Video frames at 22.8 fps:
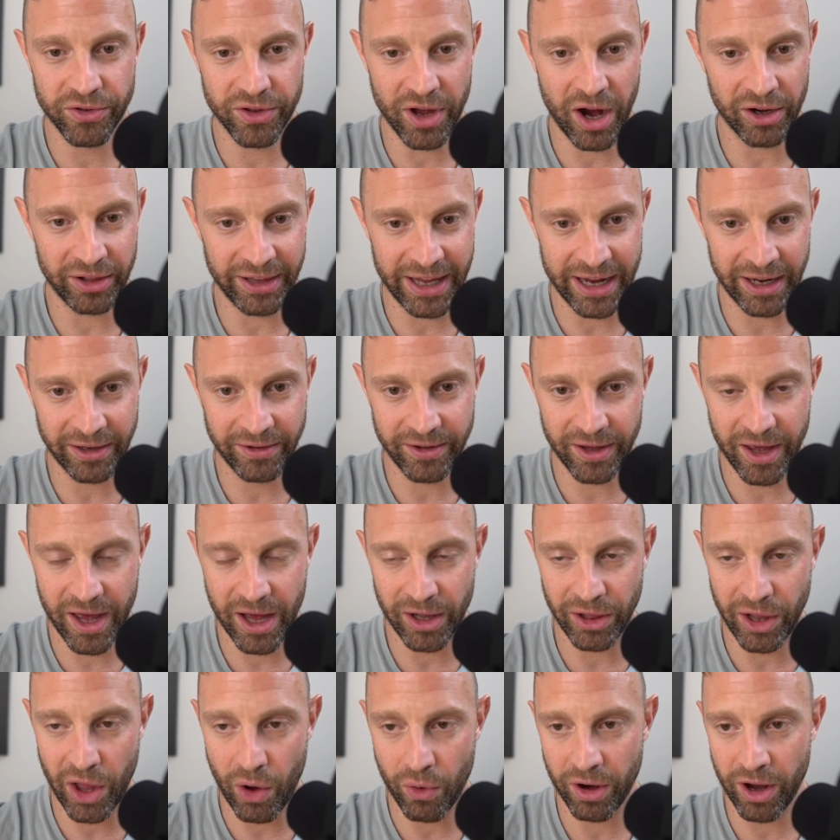are linked to
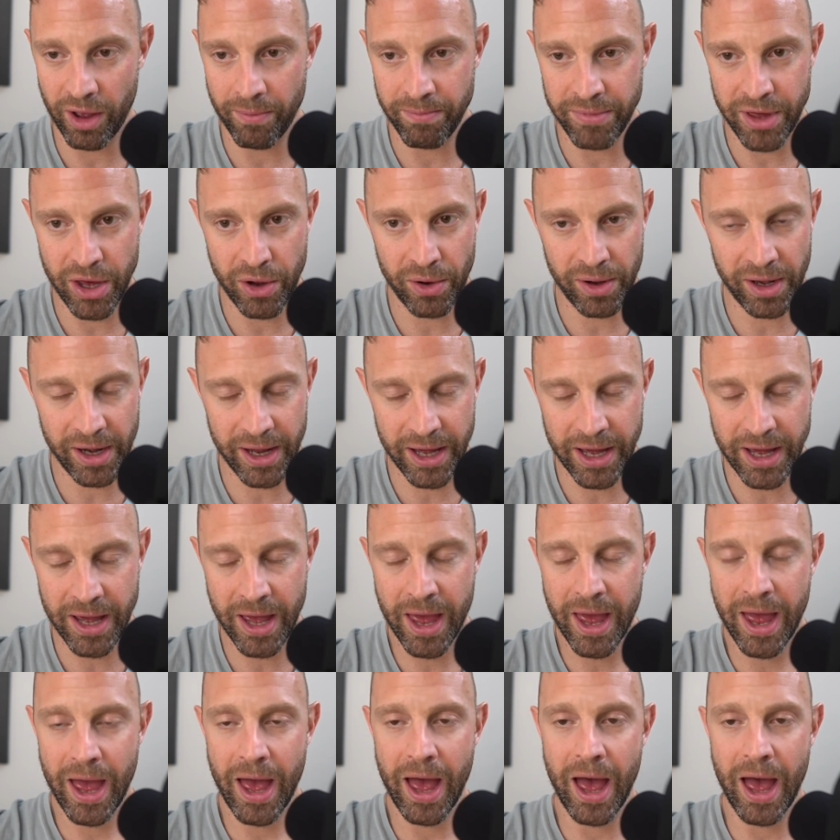lower immunity.